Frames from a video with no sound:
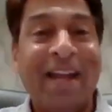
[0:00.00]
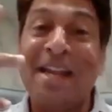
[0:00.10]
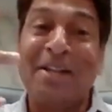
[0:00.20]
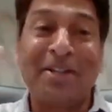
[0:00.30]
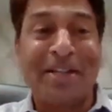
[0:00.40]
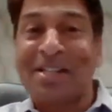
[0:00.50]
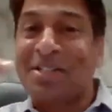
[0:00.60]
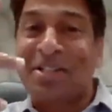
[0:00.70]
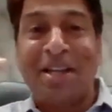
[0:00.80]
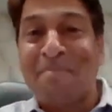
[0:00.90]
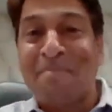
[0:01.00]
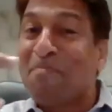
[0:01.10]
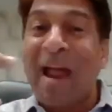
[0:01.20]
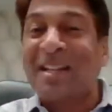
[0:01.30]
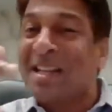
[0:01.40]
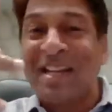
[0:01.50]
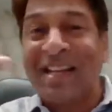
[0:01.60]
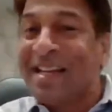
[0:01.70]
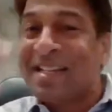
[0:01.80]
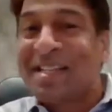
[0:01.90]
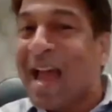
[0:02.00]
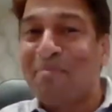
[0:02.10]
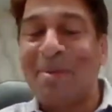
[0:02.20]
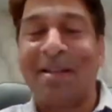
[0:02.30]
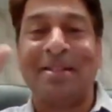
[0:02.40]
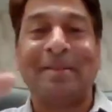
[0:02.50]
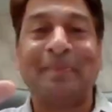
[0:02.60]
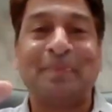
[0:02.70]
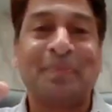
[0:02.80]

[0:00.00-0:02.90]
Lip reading: interesting practical example.